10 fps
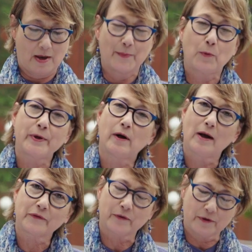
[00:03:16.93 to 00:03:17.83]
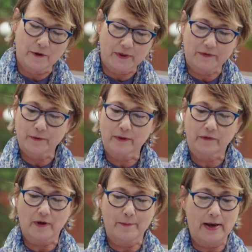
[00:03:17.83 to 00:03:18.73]
But we also know that there are
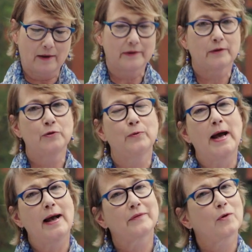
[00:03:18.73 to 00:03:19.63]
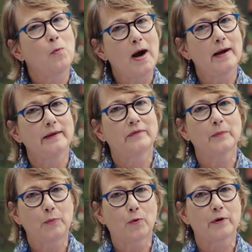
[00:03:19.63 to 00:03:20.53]
some out there who ask why
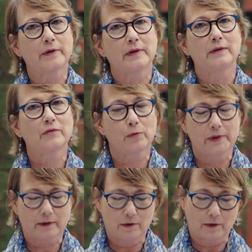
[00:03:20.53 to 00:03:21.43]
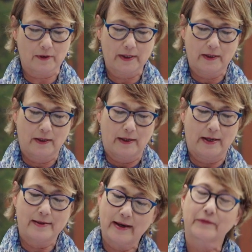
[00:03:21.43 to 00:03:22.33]
support is critical
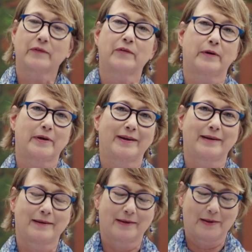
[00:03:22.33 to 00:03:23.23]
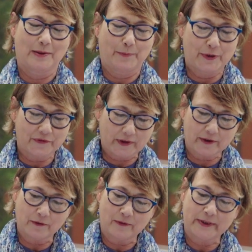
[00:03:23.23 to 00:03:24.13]
and necessary,
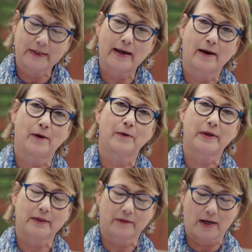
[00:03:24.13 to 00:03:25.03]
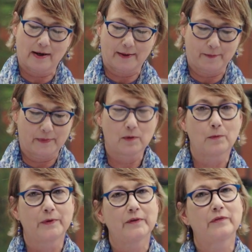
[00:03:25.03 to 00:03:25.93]
particularly now in a time
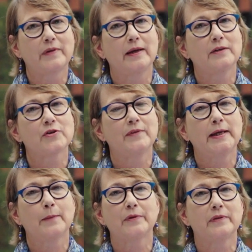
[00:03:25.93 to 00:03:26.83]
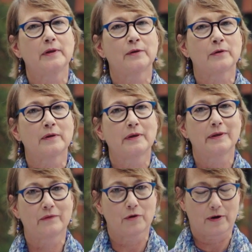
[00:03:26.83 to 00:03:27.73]
when the stage of the amphitheater
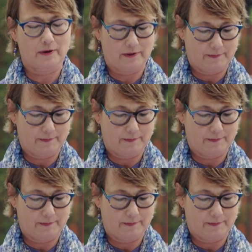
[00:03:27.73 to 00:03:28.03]
is dark.